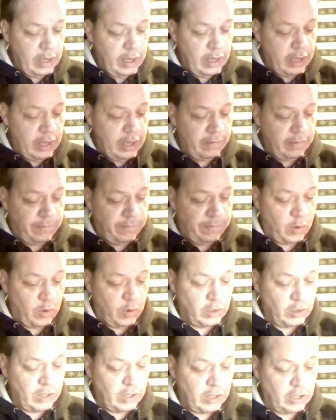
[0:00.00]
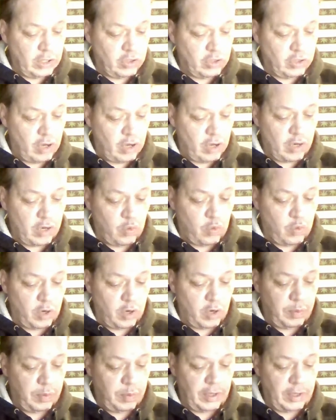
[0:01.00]
enforce a stronger
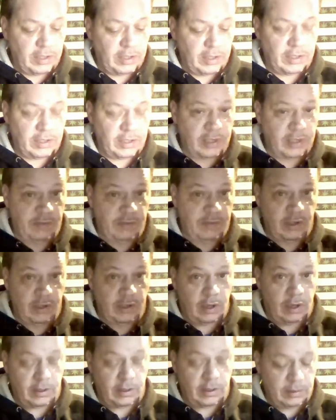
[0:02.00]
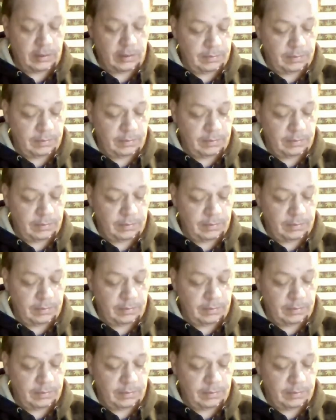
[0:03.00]
workplace safety laws.